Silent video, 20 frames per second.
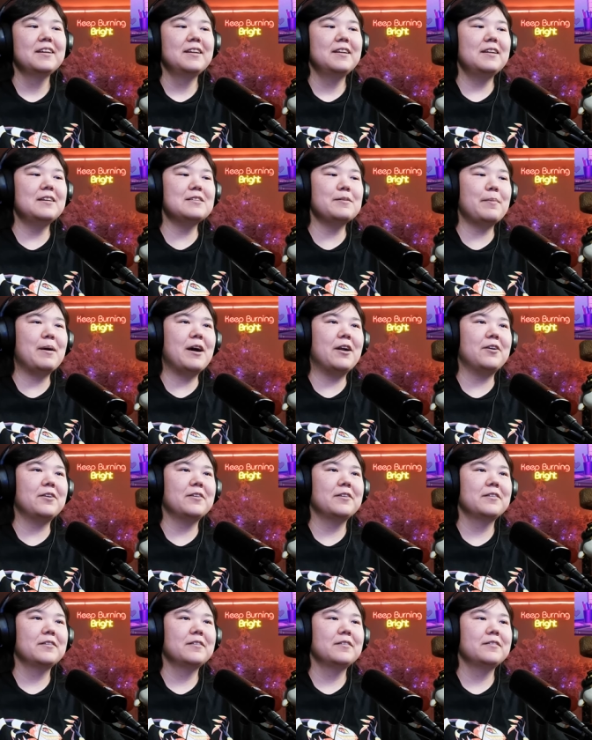Doesn't
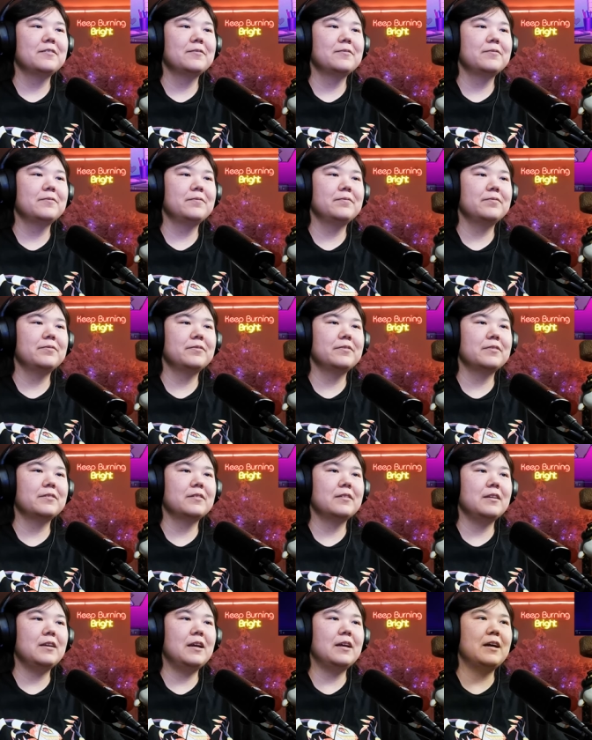matter.
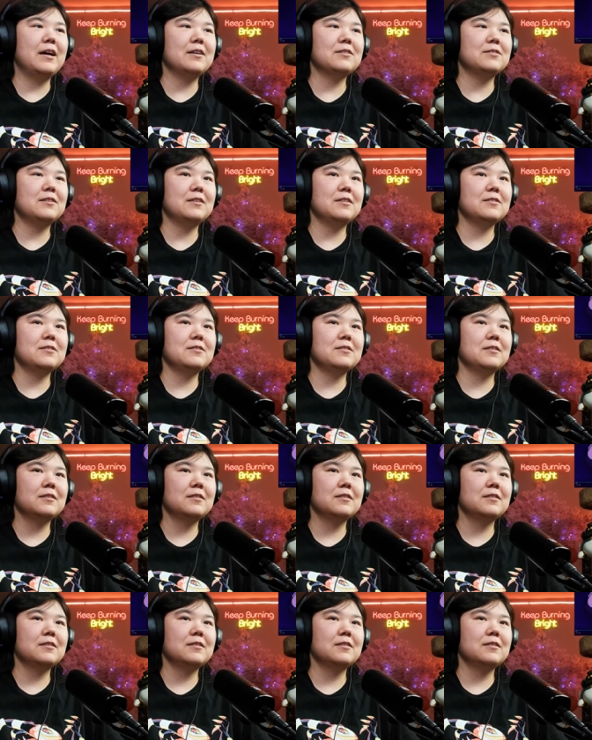I got to see this.